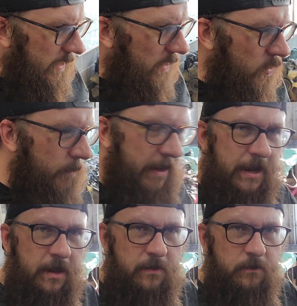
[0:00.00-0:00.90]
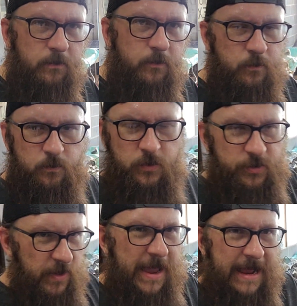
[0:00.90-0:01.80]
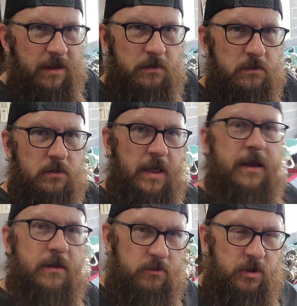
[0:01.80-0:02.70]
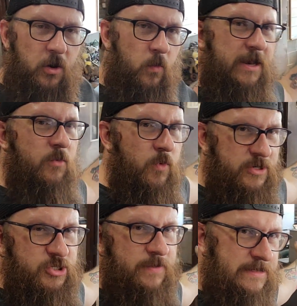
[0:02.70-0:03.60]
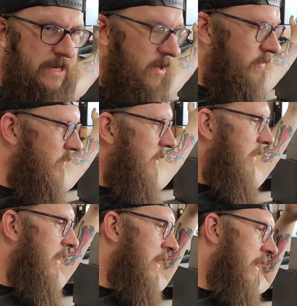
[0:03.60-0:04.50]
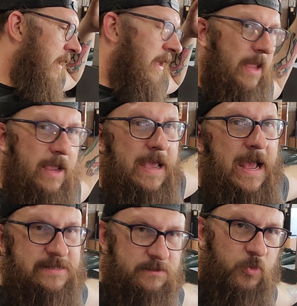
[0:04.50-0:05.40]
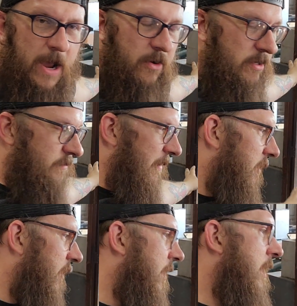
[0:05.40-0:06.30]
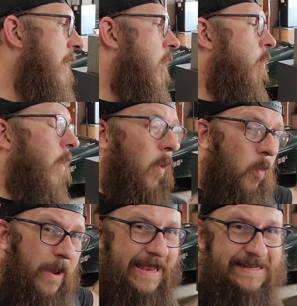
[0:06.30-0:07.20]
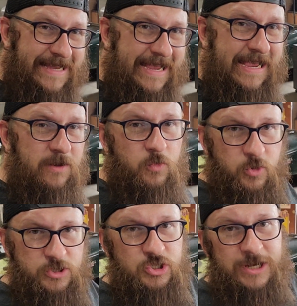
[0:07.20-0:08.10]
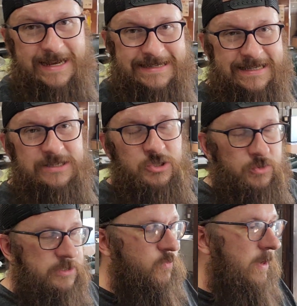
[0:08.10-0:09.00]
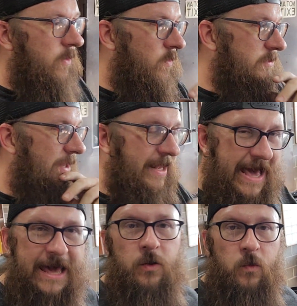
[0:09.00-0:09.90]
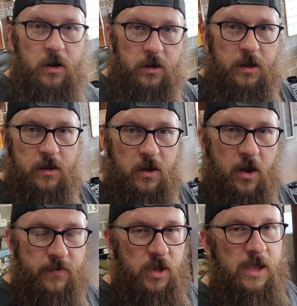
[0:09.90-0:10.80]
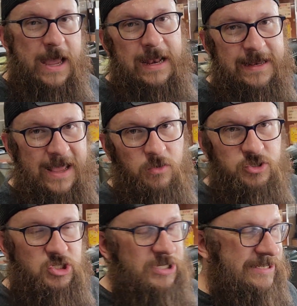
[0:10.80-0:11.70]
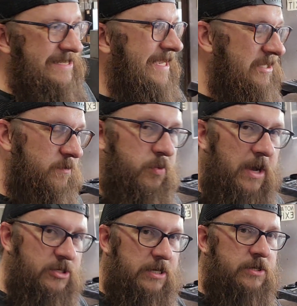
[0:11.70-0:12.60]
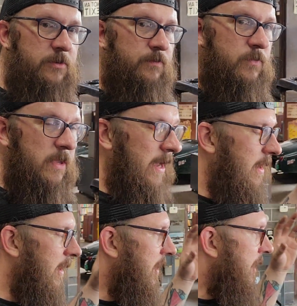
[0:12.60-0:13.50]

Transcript: other big thing, like, you know, we didn't wrench on the TR3, but it got some progress made on it. What we did, Christian and I did do this week, was a lot of work on the Lagonda LG6 project, okay?